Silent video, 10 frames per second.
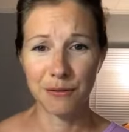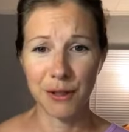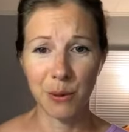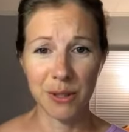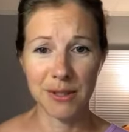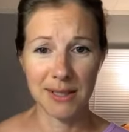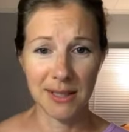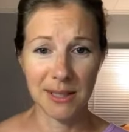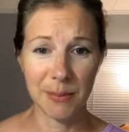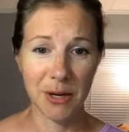of free oils in
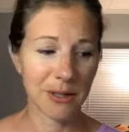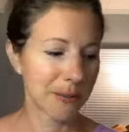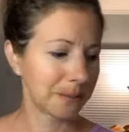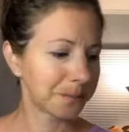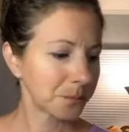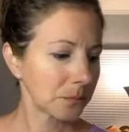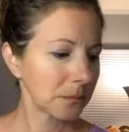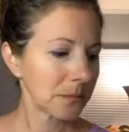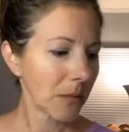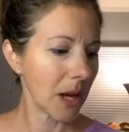this box.
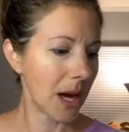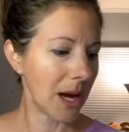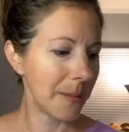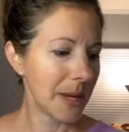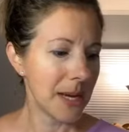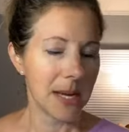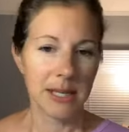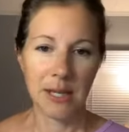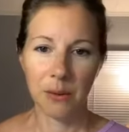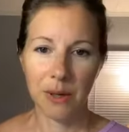
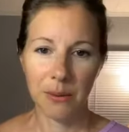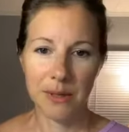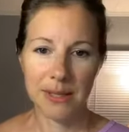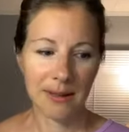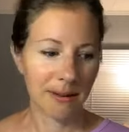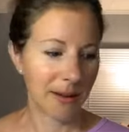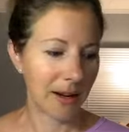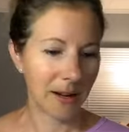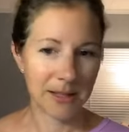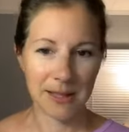So it was
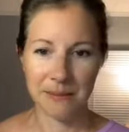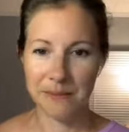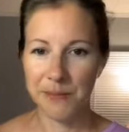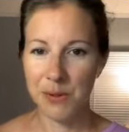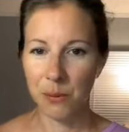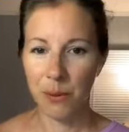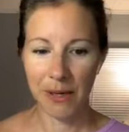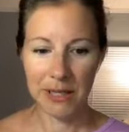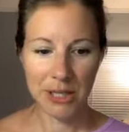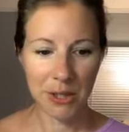awesome. So what we're
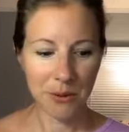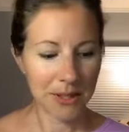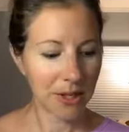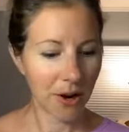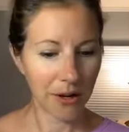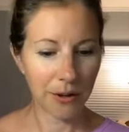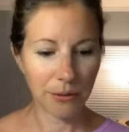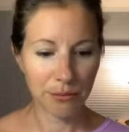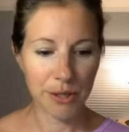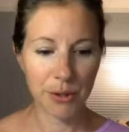going to do is talk
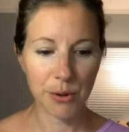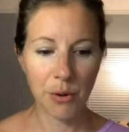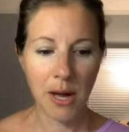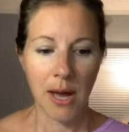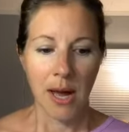through